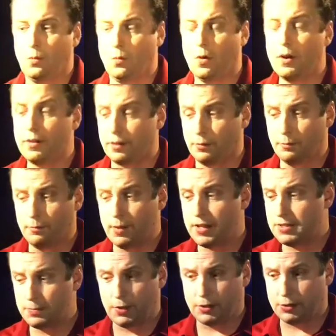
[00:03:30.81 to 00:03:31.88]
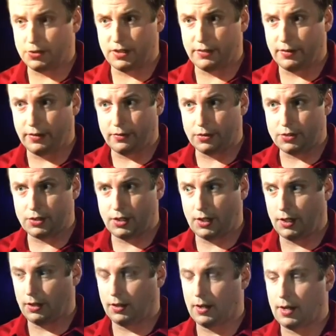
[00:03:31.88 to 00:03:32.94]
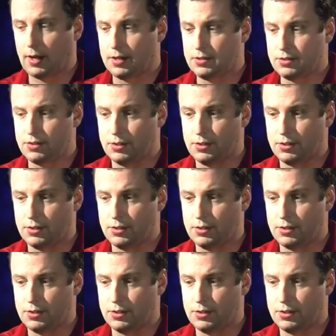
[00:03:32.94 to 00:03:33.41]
One of the best pictures I've ever seen has